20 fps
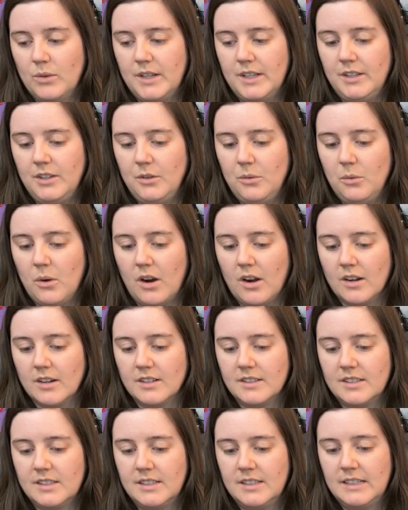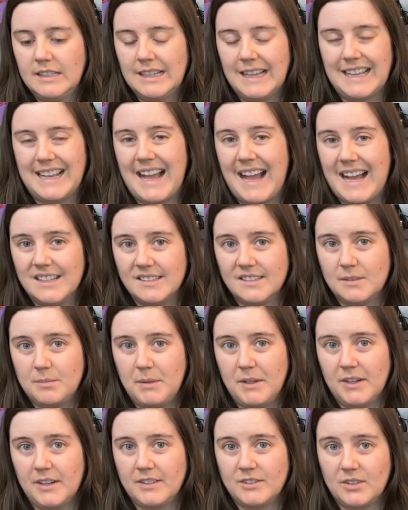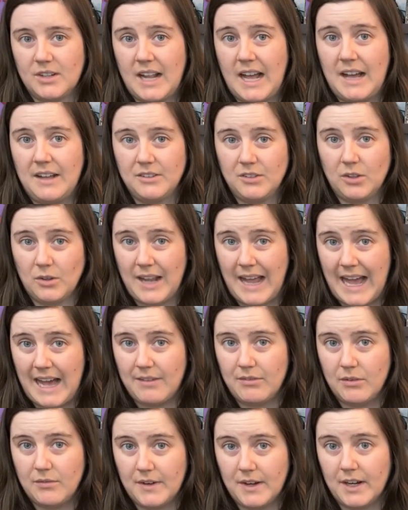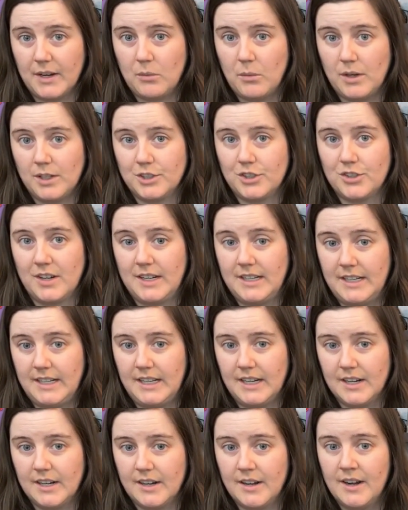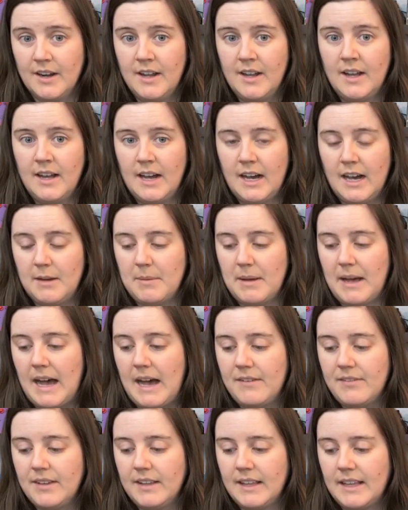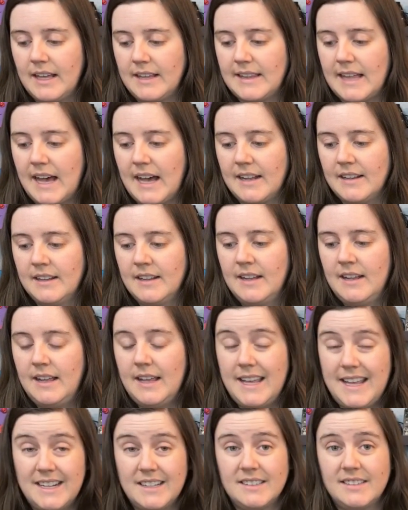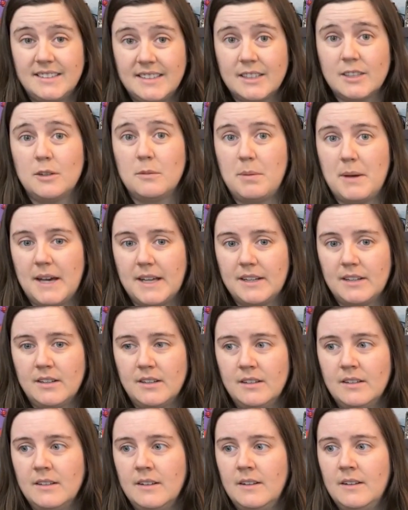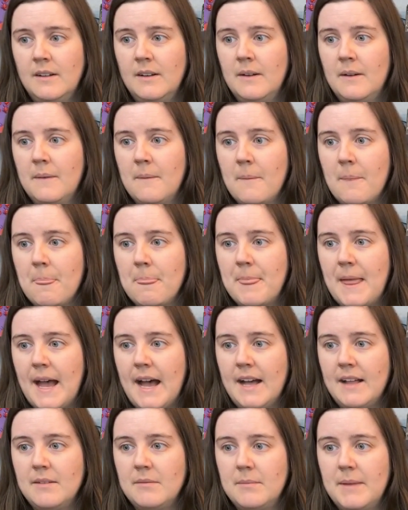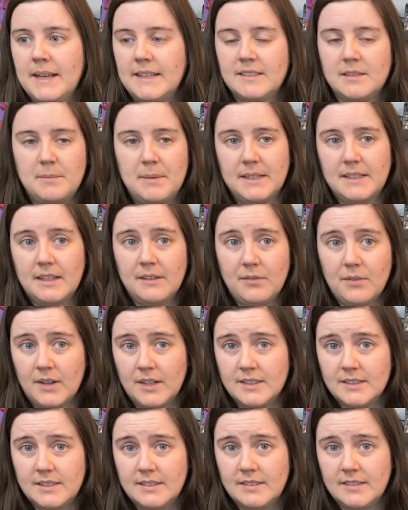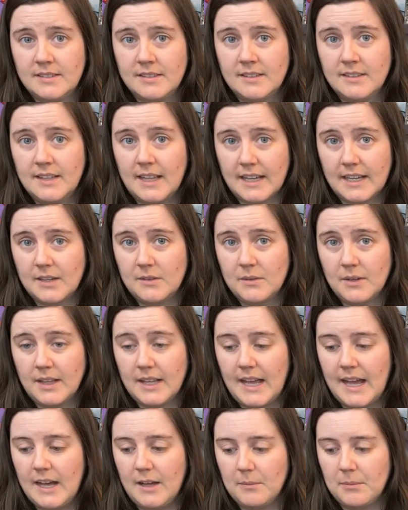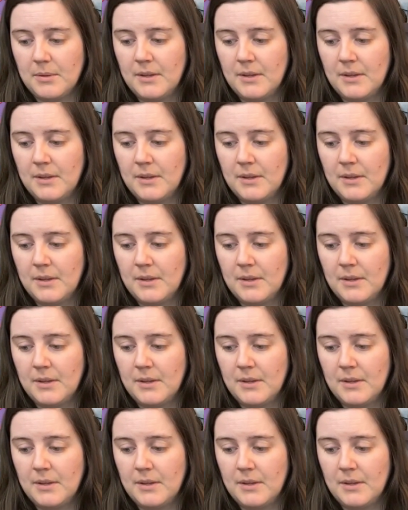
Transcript: you aren't like as experienced or don't have a very well-trained ear. But having it that in a single pedal, that makes a big difference. That can really help.